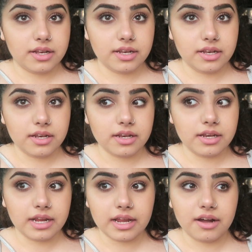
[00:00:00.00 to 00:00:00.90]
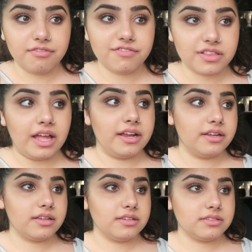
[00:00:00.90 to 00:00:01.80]
near
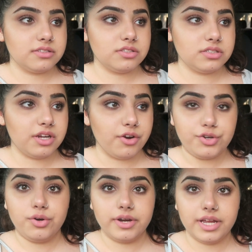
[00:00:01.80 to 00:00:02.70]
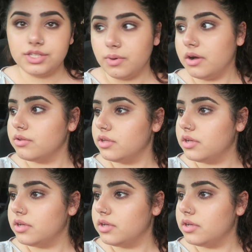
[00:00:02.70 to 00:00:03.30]
flood territory as well.